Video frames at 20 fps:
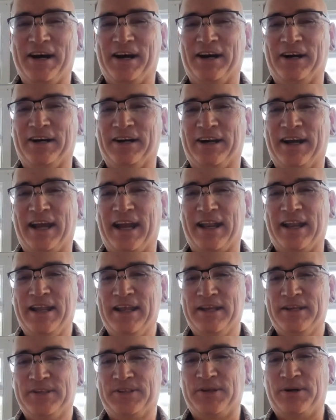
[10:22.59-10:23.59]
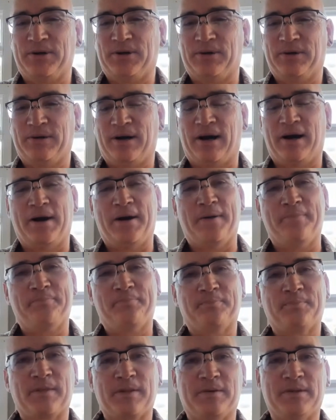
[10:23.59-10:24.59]
all right so
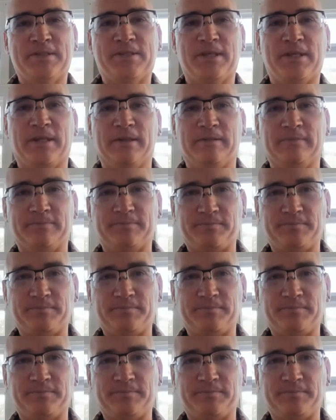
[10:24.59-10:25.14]
um let's see.